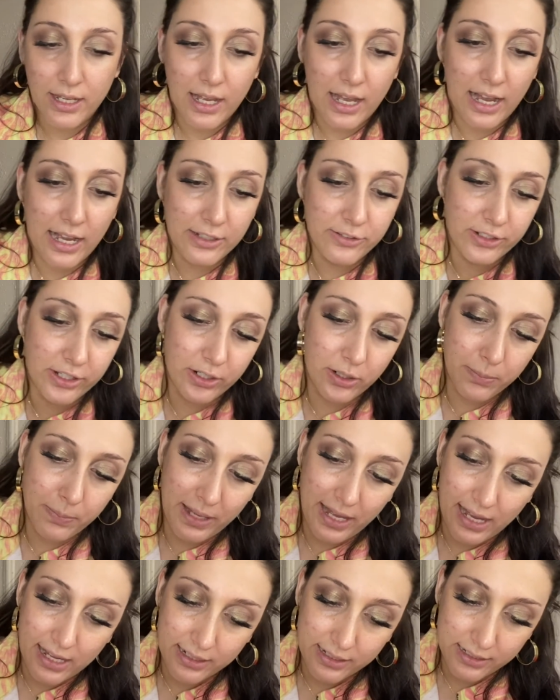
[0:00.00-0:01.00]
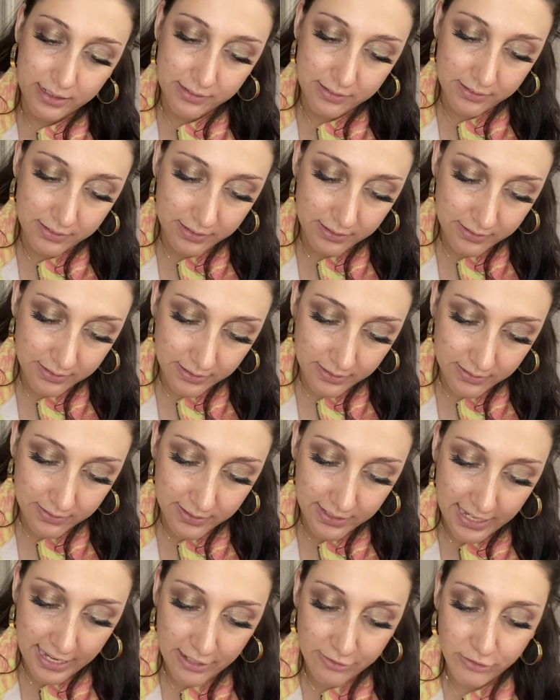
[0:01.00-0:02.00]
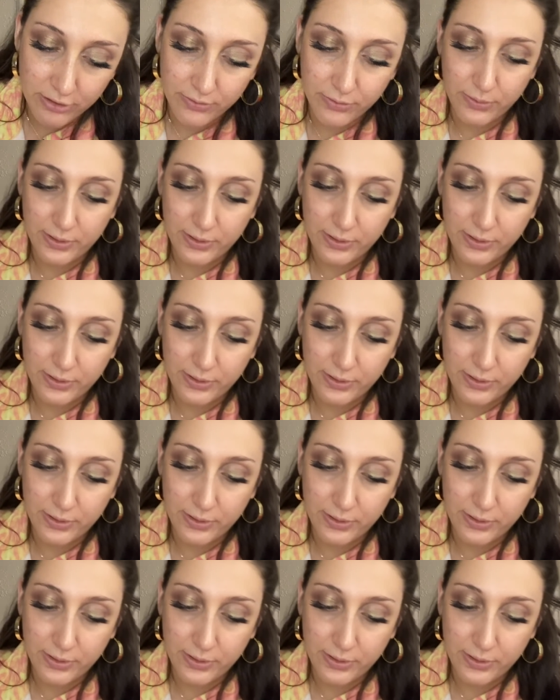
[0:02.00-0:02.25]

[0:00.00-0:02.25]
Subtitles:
eyeshadow palette. This is the Edge of